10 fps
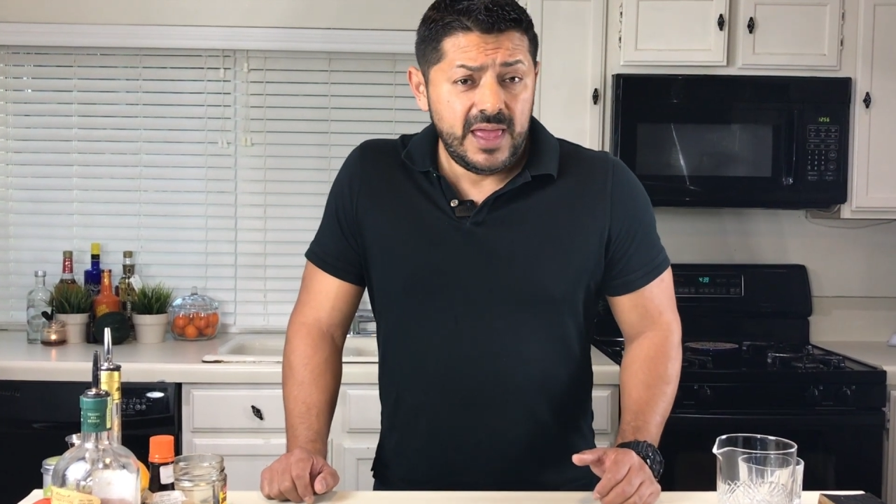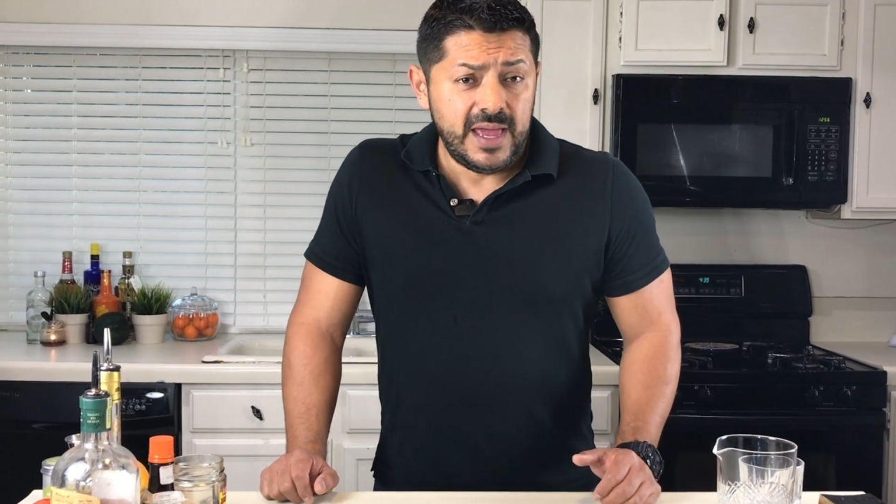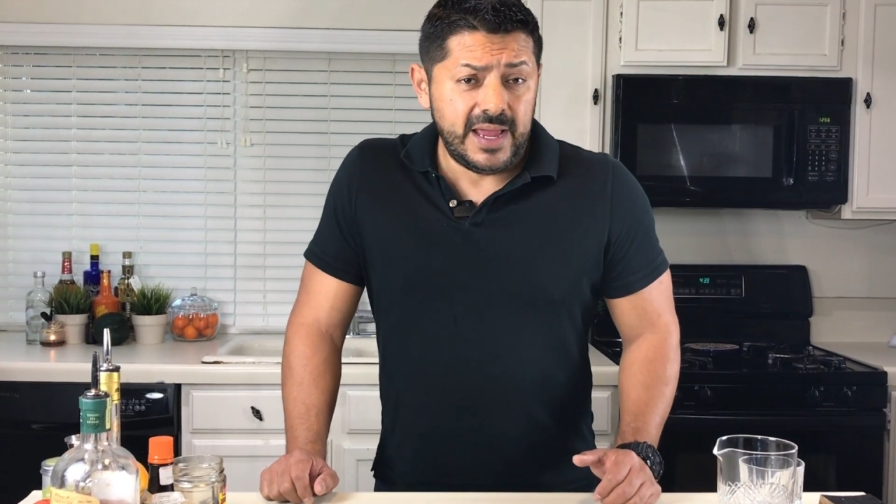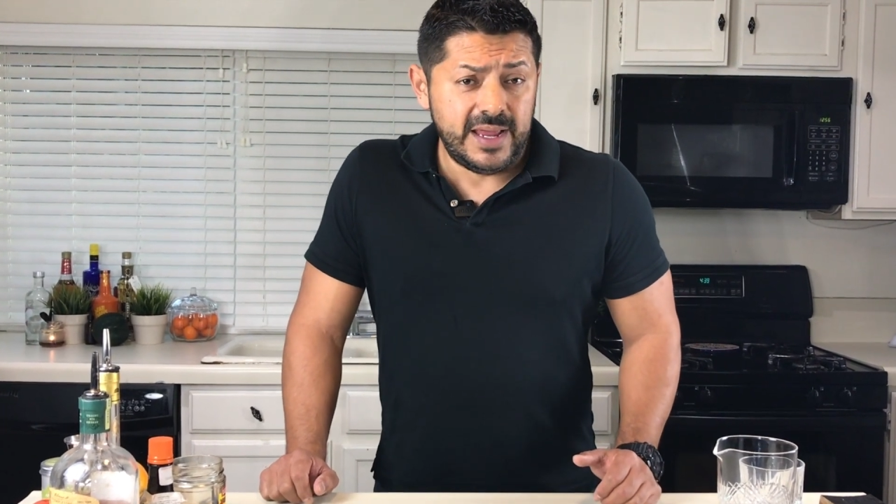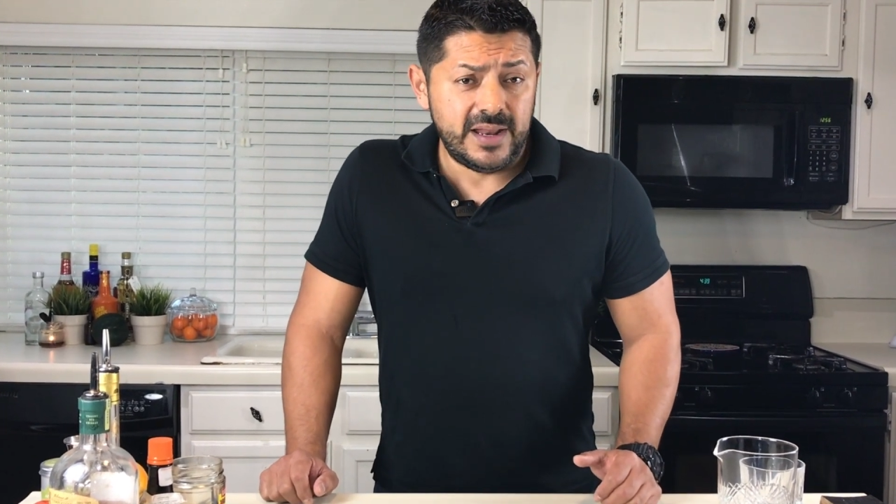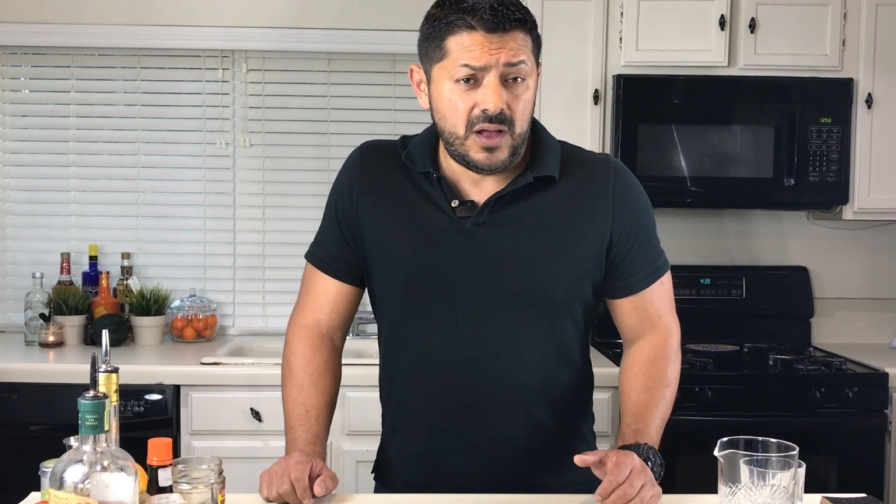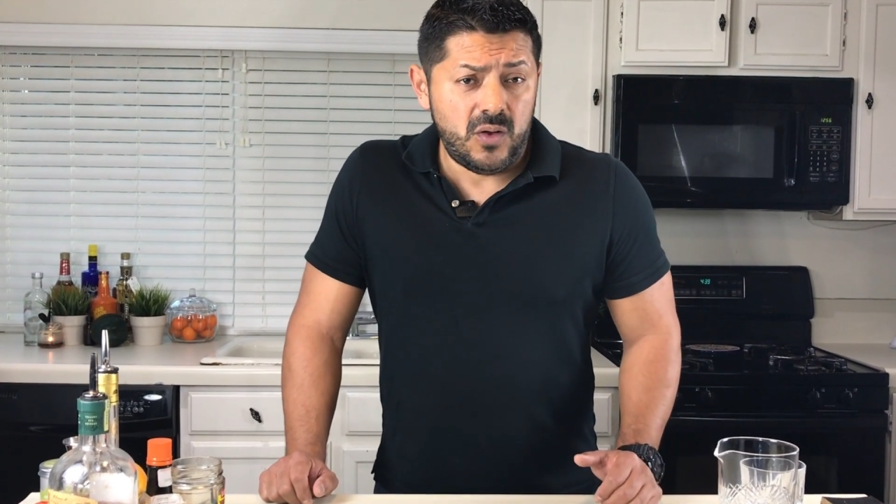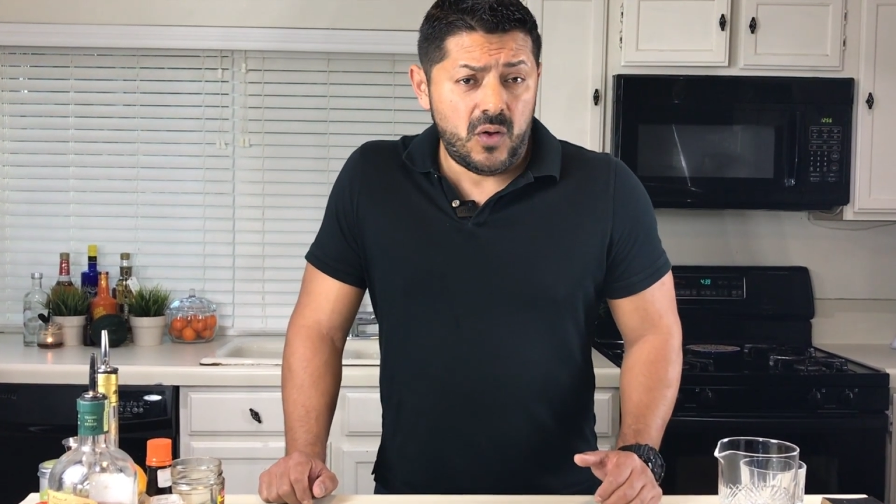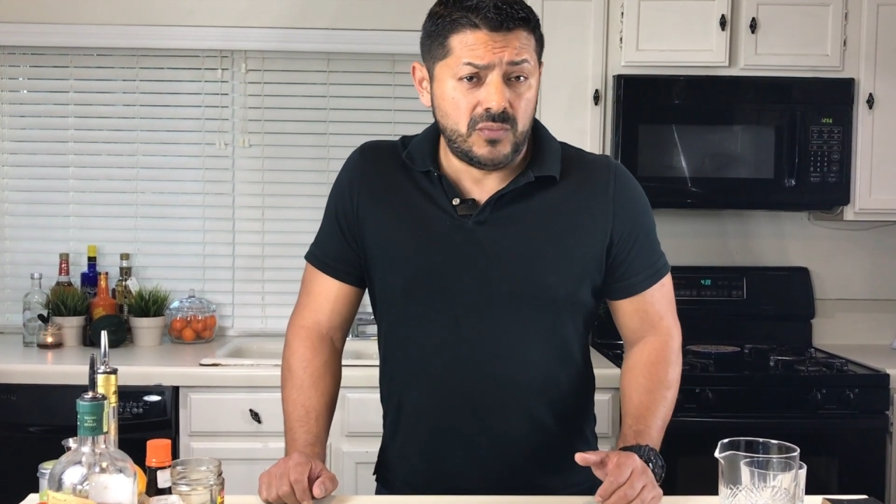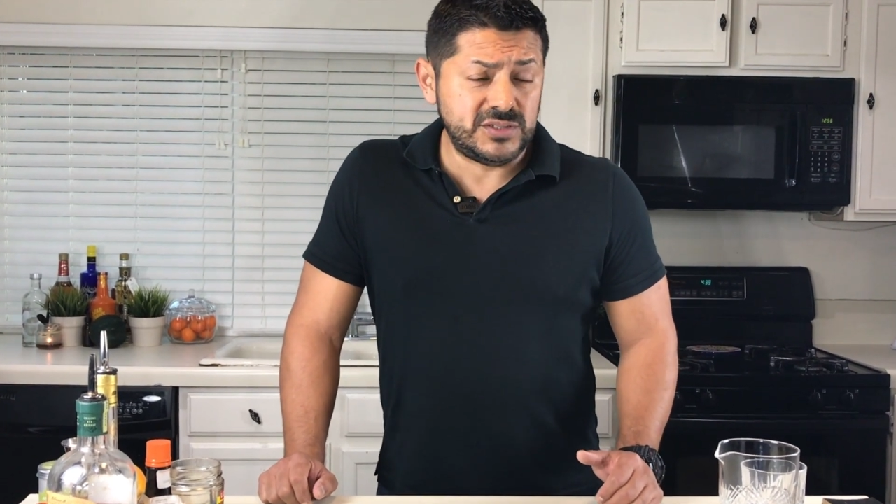And
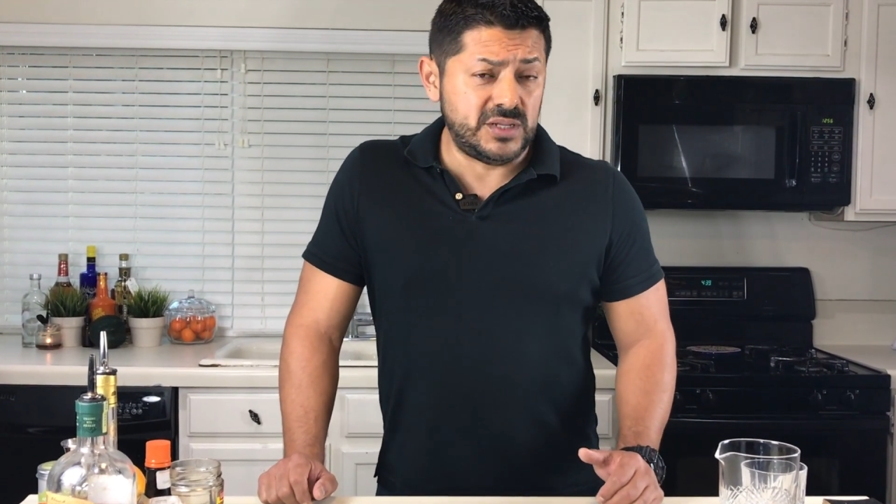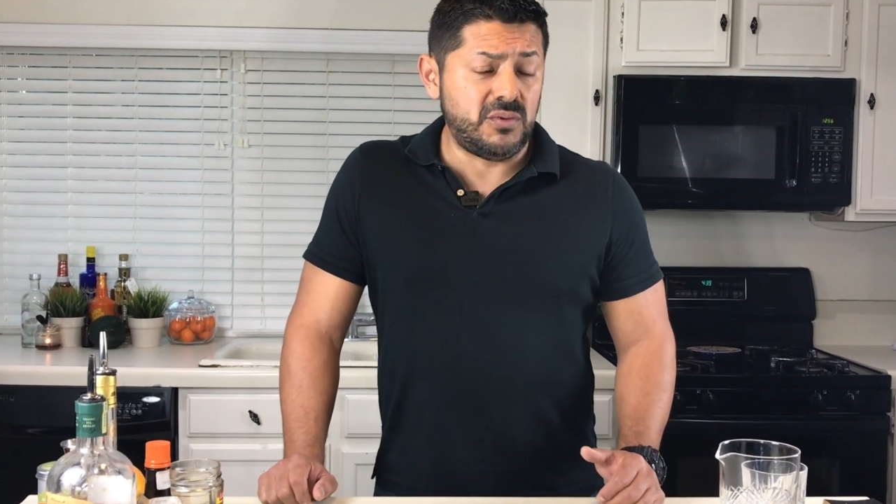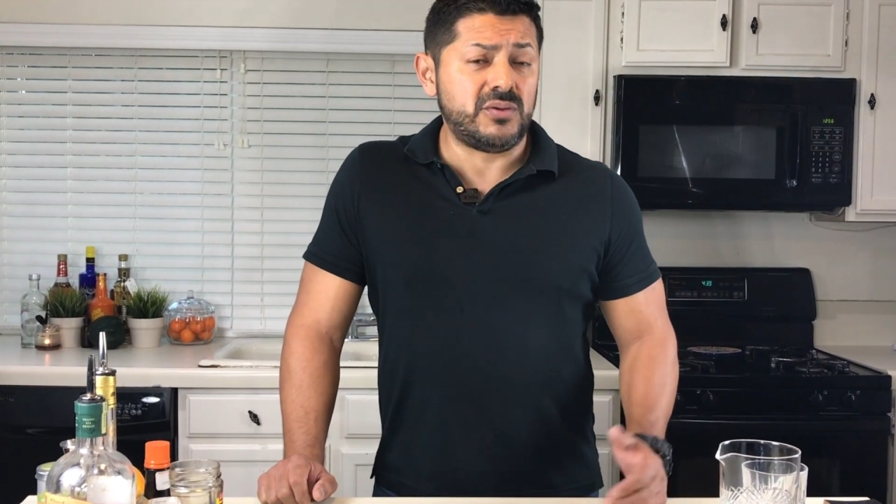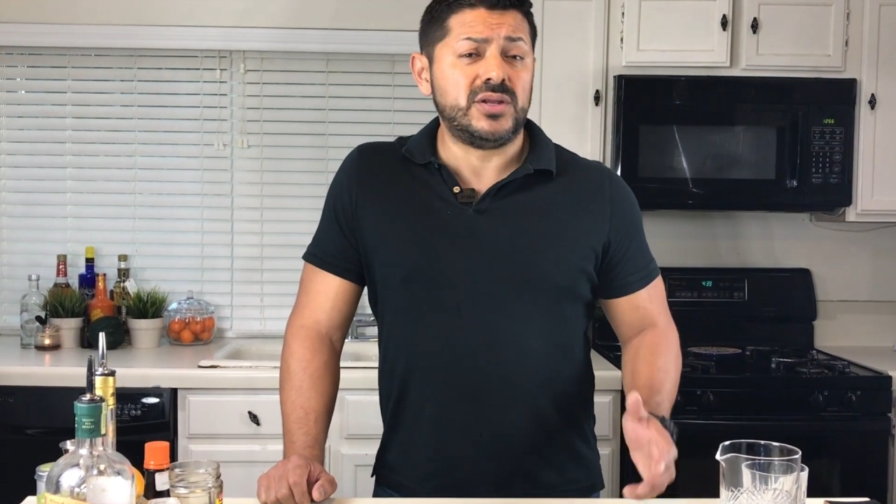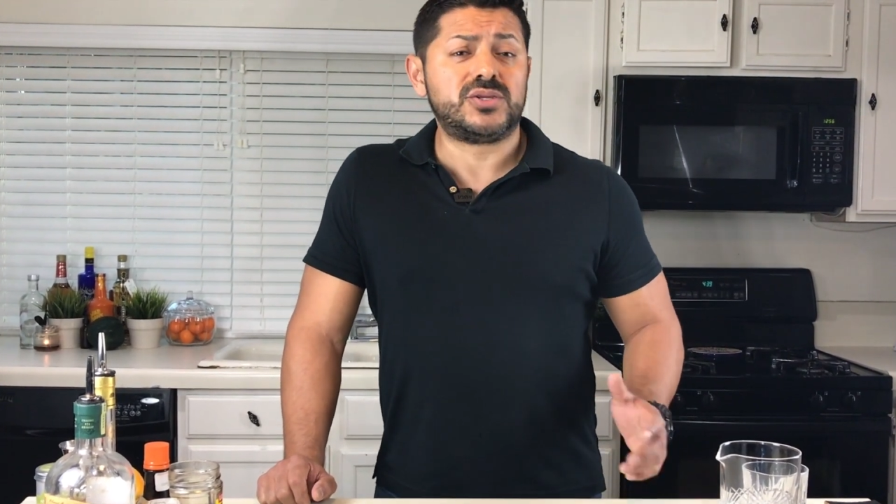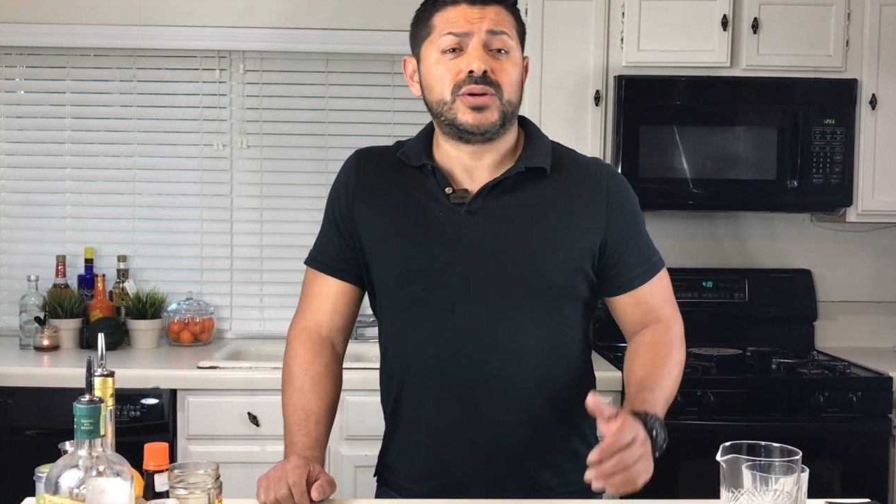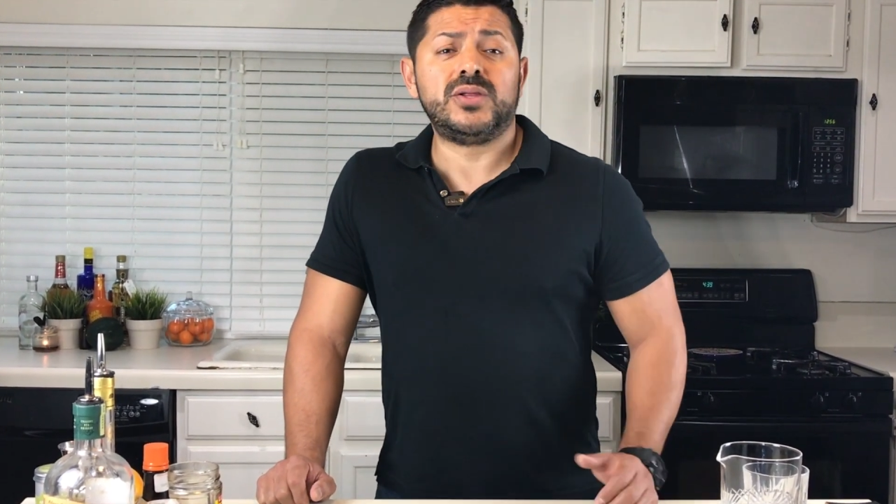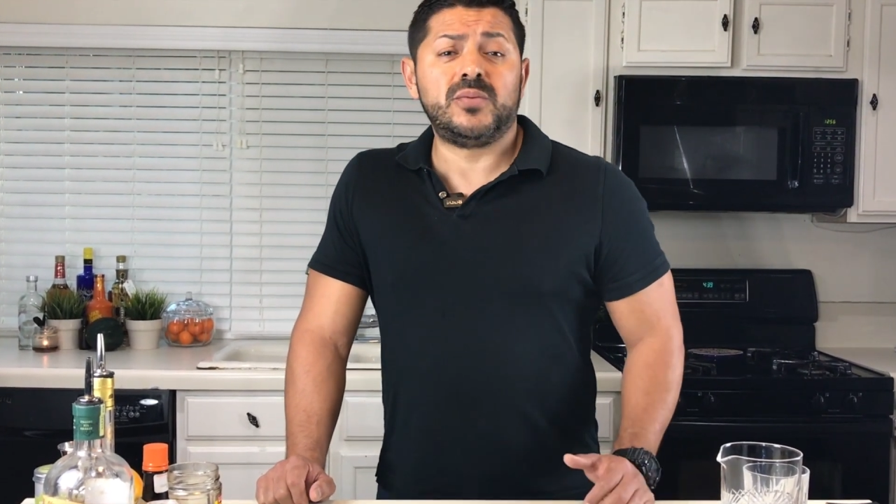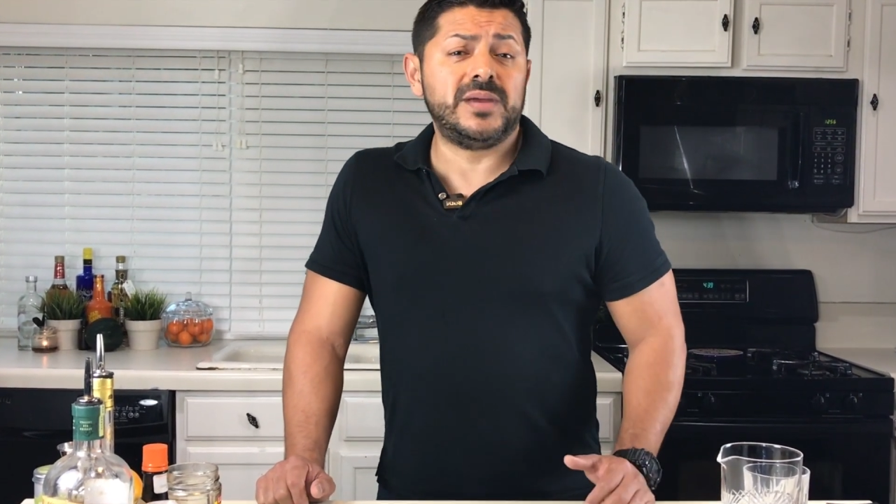obviously, we're going to try to